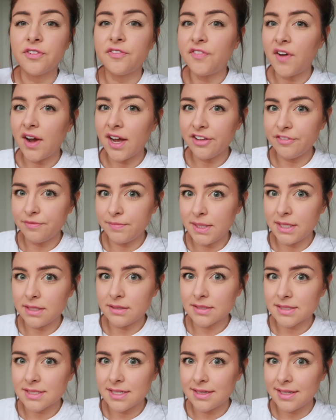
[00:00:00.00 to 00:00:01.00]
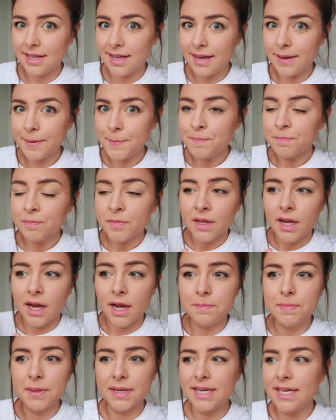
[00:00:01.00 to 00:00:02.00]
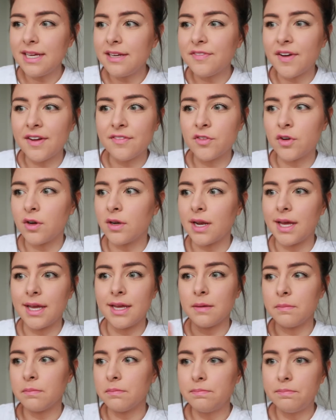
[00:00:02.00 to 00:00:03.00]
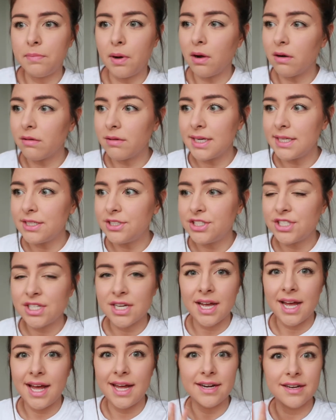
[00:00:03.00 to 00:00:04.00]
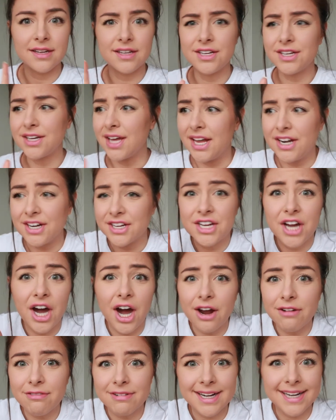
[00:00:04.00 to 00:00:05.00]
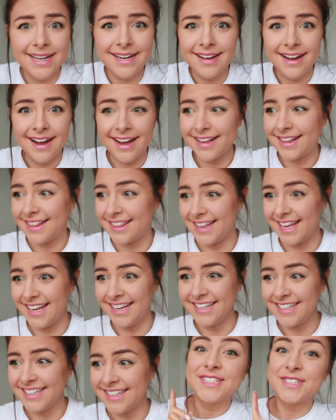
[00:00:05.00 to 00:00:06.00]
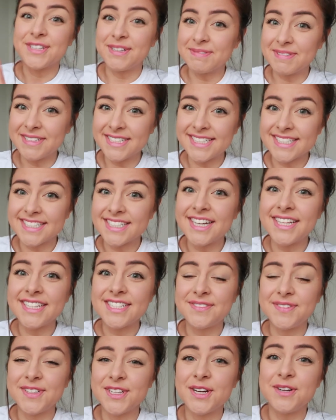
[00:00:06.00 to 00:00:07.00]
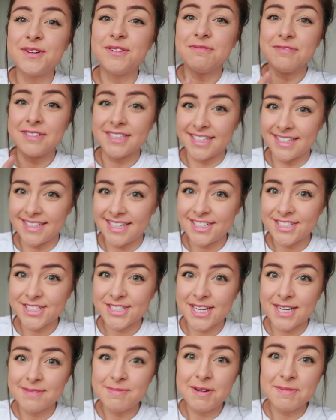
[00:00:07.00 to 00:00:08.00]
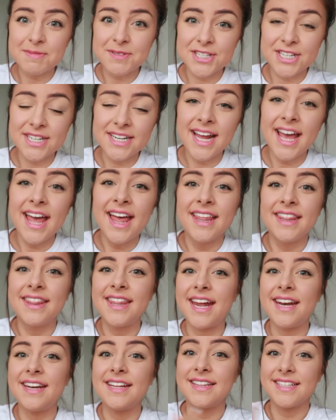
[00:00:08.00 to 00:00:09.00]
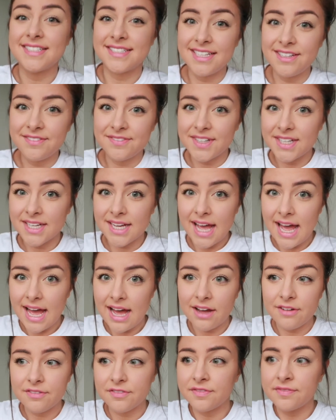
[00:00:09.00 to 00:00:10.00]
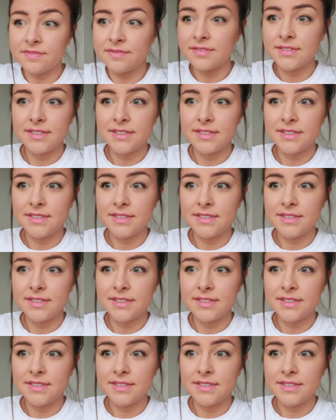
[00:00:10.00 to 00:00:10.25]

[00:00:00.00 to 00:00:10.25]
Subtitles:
5 meals in there. I believe I've got like porridge and a curry, I think. So I'm gonna start this video with the lunchtime option, then this evening have